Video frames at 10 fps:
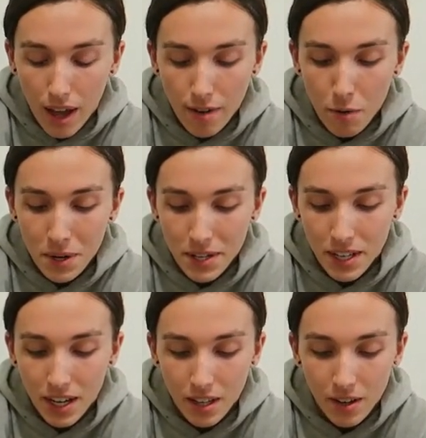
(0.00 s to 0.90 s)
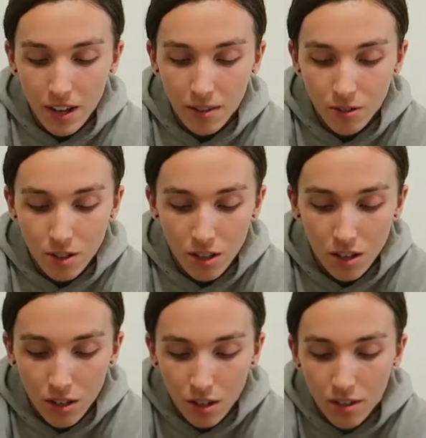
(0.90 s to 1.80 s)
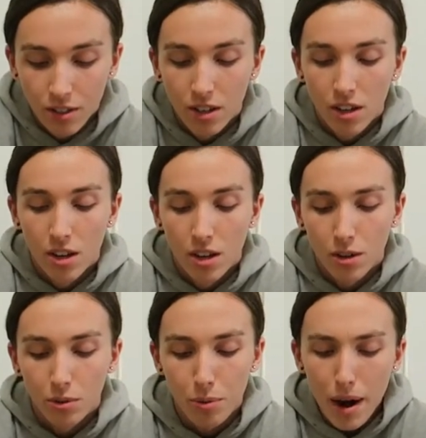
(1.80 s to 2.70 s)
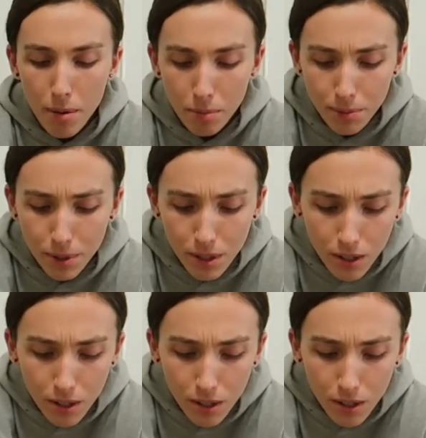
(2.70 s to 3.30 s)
everybody's getting their gifts wrapped.